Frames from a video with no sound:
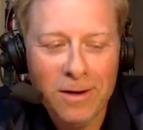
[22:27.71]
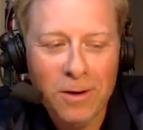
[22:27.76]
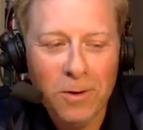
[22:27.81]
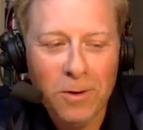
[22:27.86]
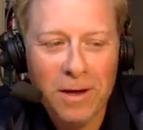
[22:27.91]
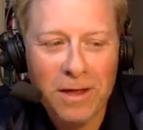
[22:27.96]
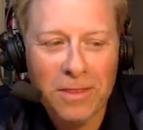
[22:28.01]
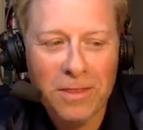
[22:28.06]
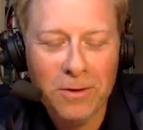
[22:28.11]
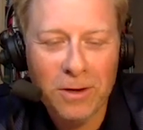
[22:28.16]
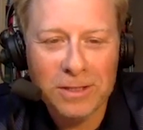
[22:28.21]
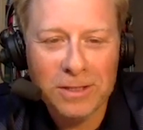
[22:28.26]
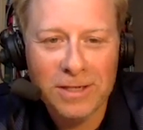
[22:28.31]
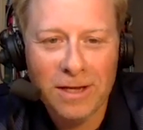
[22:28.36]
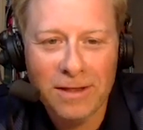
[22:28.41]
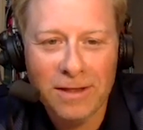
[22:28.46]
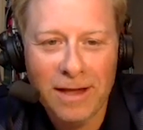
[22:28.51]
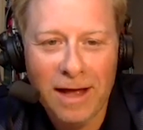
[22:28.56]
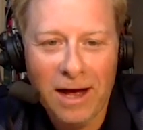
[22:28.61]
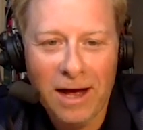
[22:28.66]
Quick thoughts
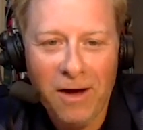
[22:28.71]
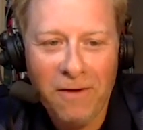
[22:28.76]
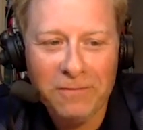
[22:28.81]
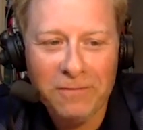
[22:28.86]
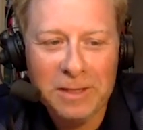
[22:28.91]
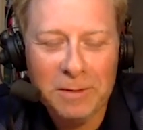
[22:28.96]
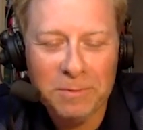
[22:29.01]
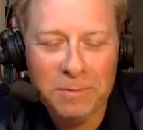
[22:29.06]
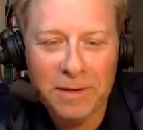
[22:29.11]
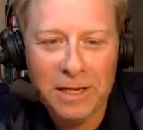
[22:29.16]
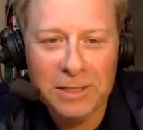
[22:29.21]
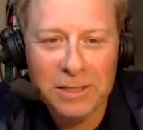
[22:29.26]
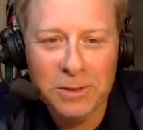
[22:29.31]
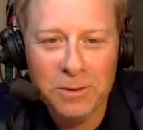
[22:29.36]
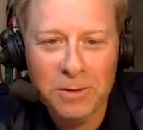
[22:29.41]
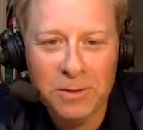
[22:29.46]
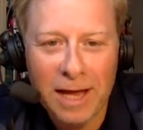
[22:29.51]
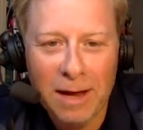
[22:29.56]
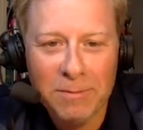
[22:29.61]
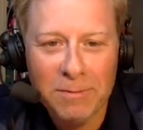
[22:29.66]
on that? Obviously playing
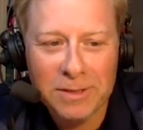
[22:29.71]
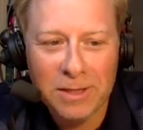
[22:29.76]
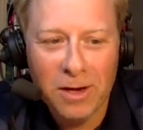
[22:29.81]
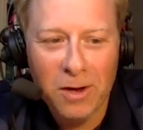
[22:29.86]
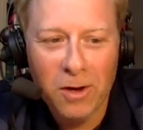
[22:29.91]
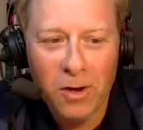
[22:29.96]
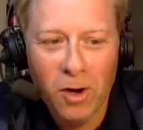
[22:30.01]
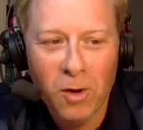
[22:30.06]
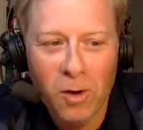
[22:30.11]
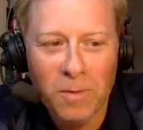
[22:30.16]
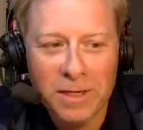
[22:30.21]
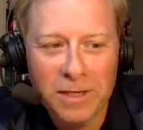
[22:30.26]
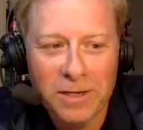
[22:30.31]
two games at home,